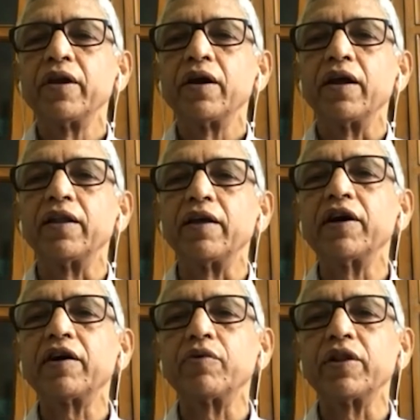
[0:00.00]
and they
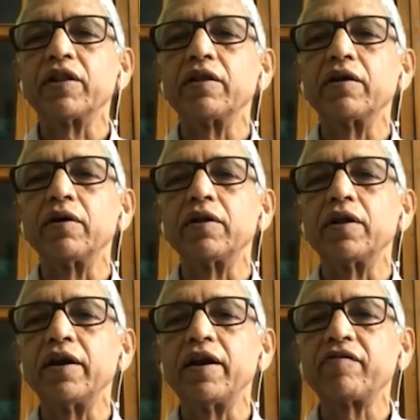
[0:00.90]
work with uh,
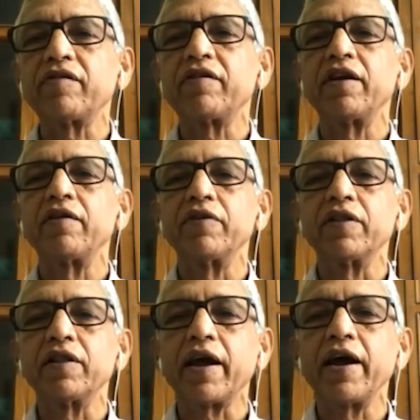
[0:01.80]
the industry, with
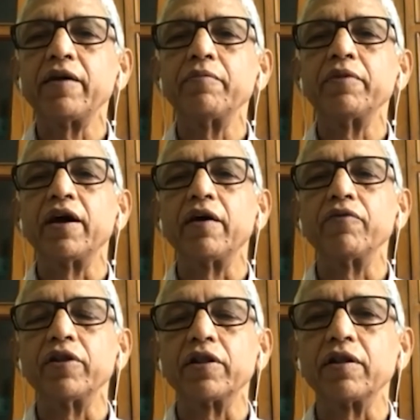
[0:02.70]
academia,
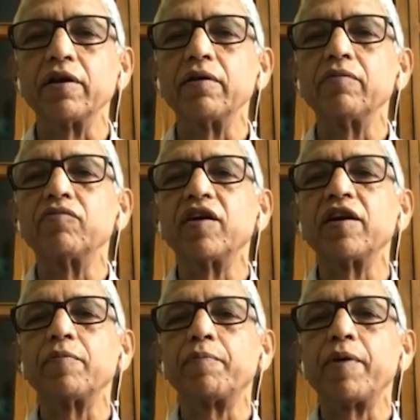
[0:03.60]
with the uh,
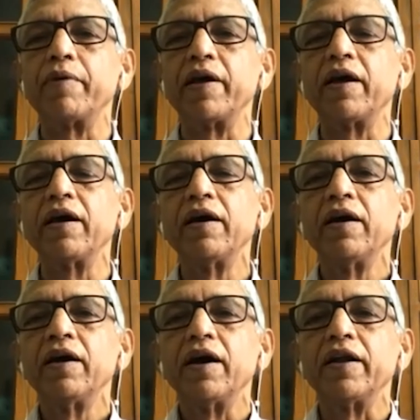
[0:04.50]
general public.
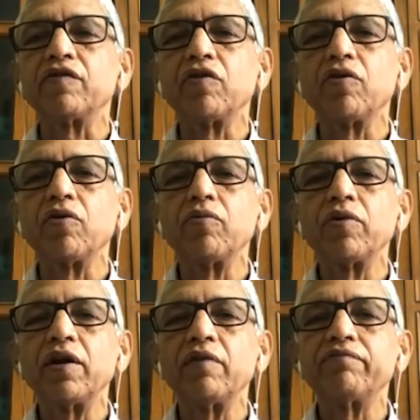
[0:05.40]
And so
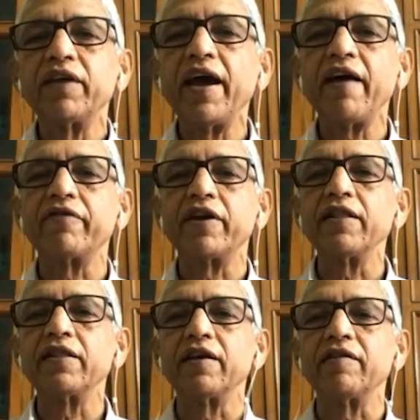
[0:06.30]
if they have
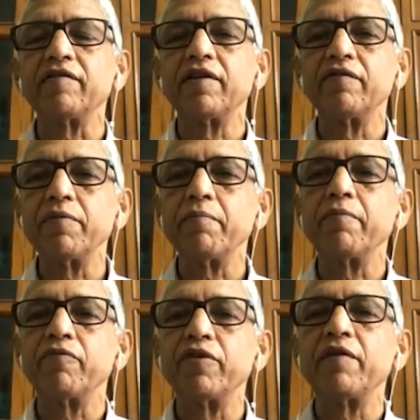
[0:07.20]
done this, we,
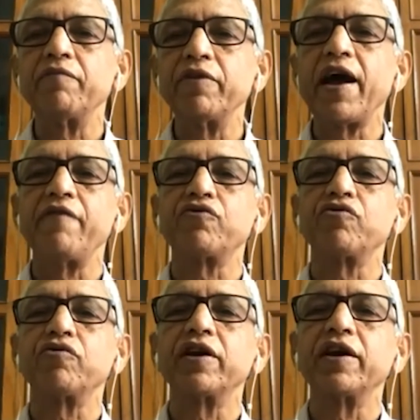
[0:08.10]
we, we have
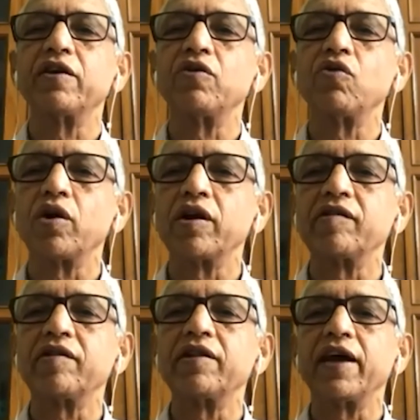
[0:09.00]
to hear what
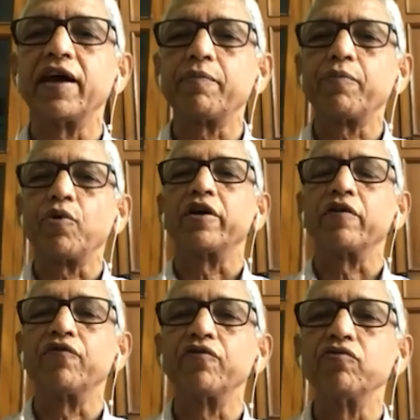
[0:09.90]
is their point
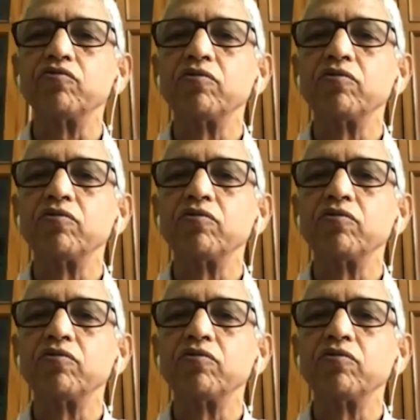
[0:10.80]
of view.